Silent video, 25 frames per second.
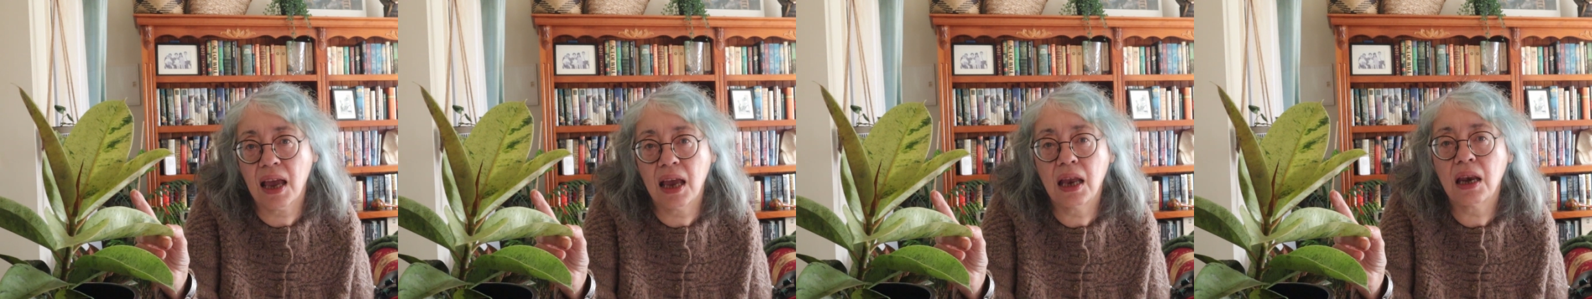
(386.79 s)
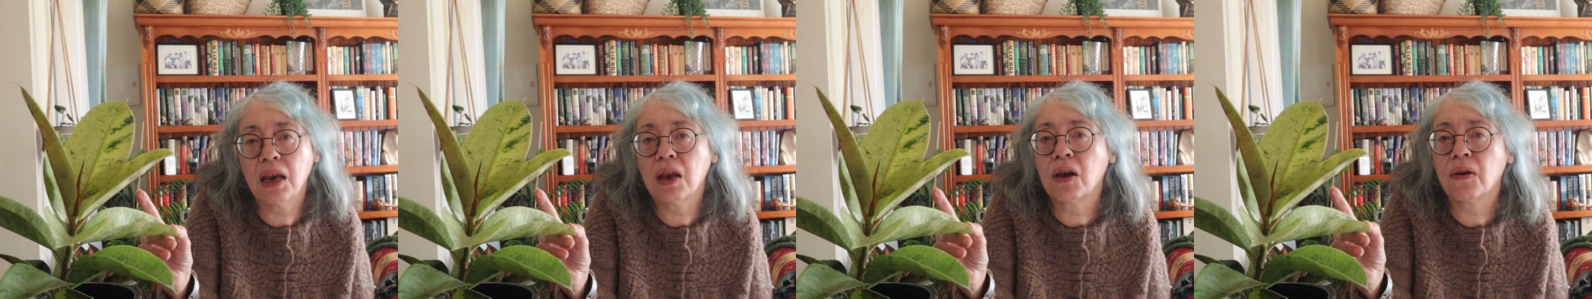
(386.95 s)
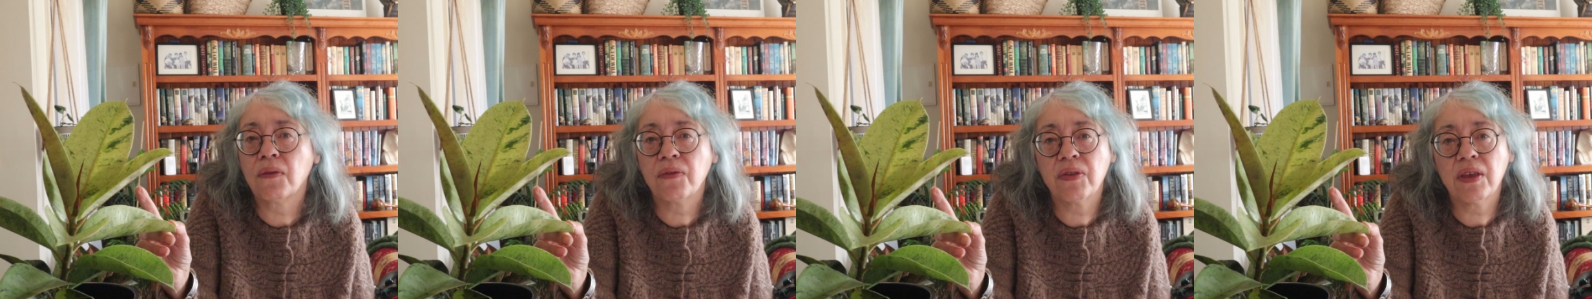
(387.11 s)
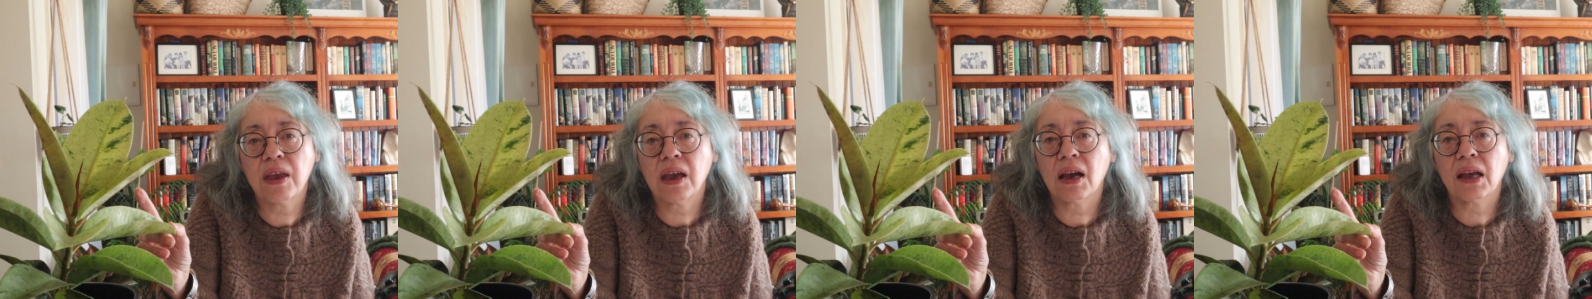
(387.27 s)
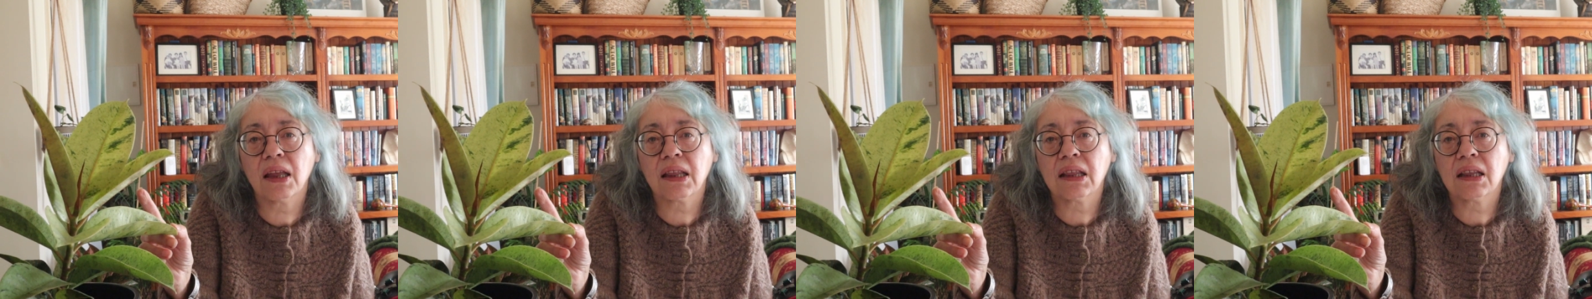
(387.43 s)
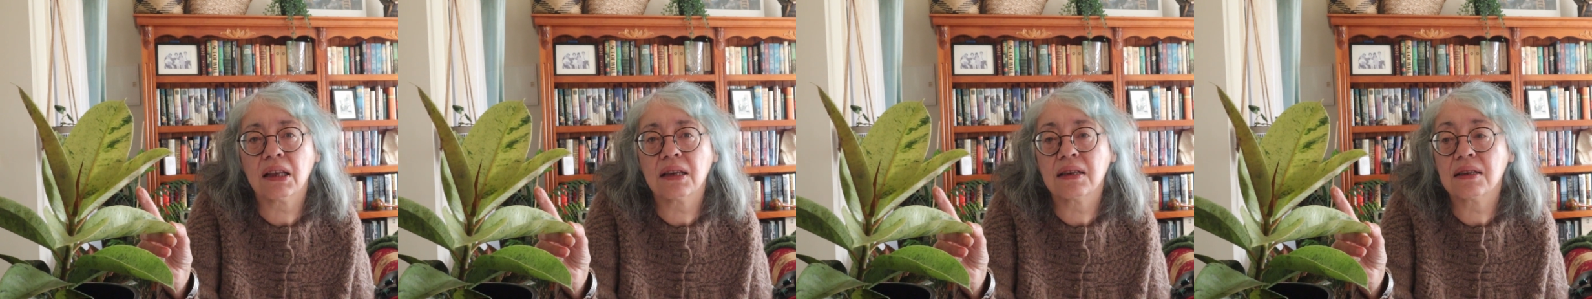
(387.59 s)
any of the
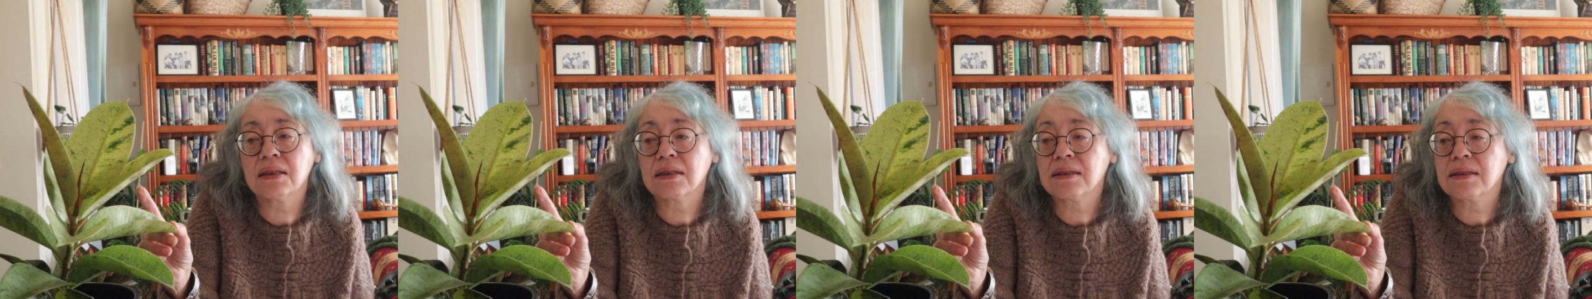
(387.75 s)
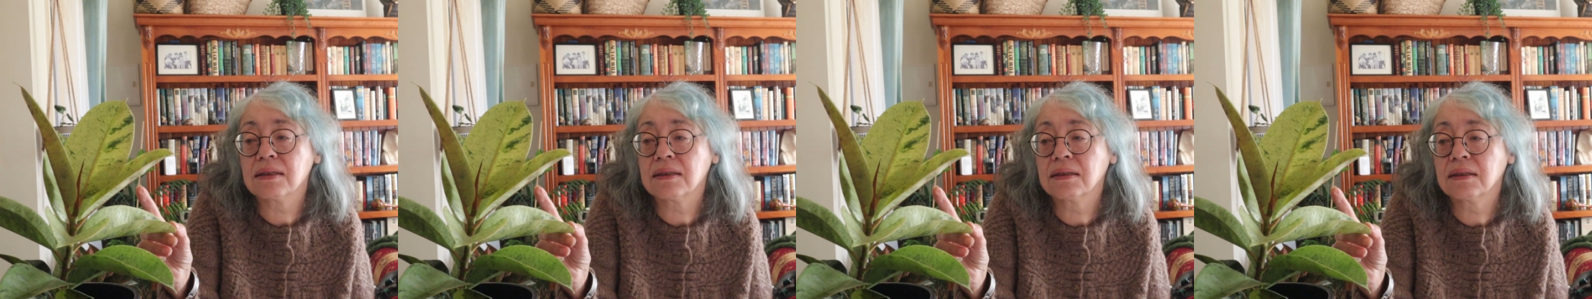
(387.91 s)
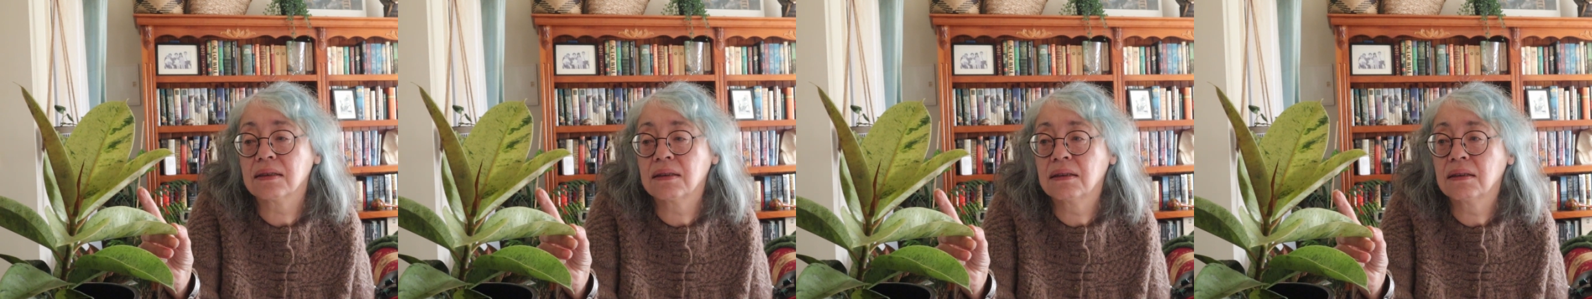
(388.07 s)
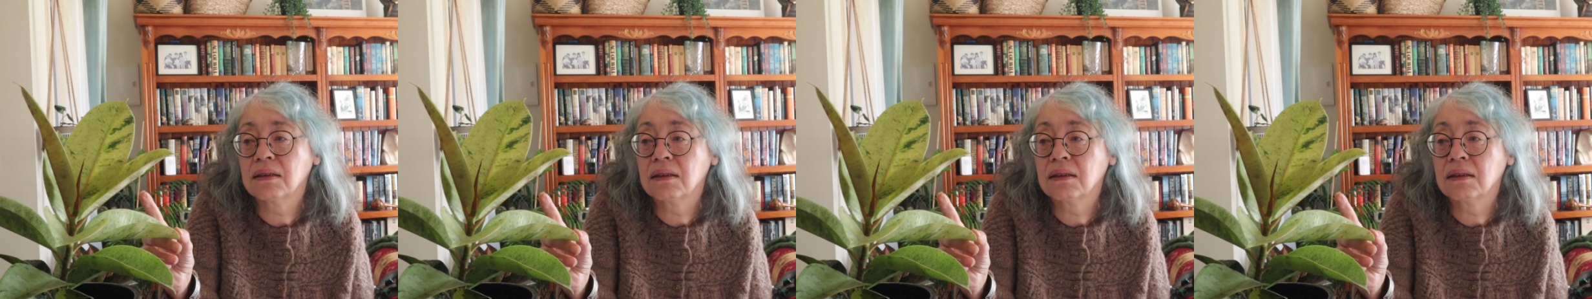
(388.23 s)
others.